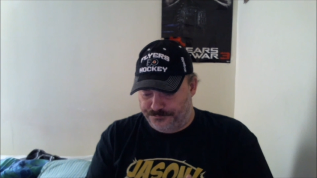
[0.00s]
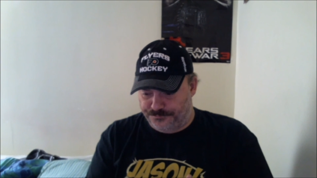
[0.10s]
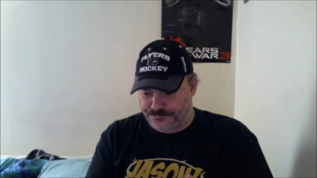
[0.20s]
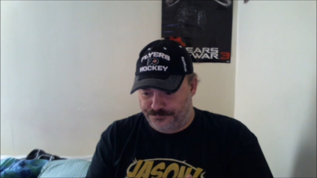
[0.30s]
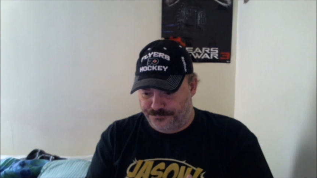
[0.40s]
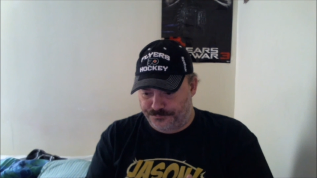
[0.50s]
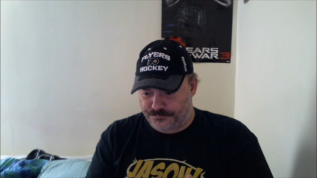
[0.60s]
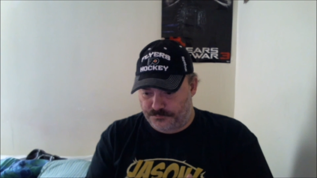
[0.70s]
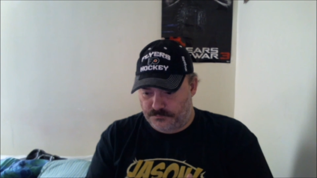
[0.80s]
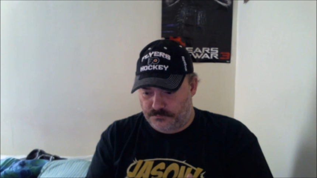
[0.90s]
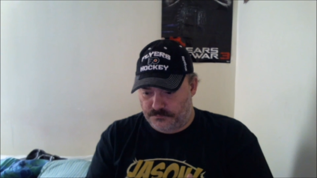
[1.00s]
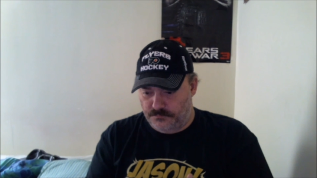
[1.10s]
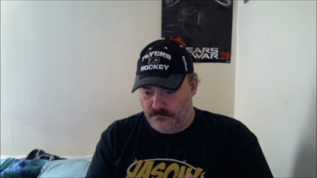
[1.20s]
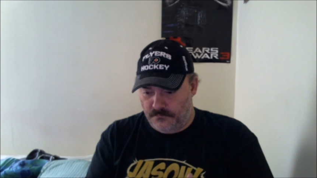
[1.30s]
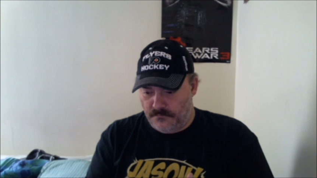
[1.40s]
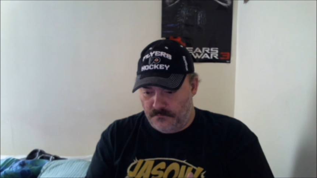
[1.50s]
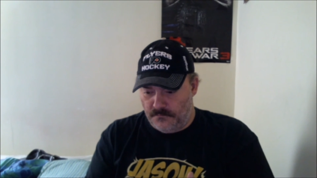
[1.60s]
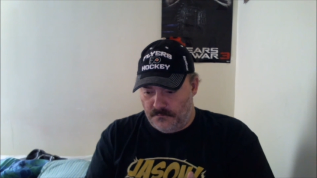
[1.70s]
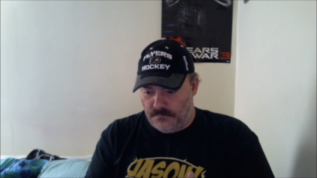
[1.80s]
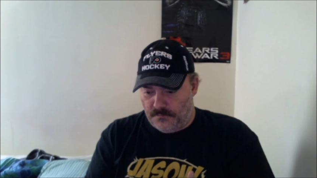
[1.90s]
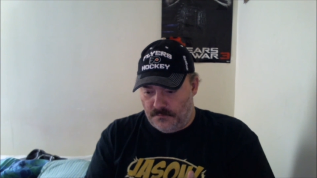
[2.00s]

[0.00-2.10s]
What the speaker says: [no speech]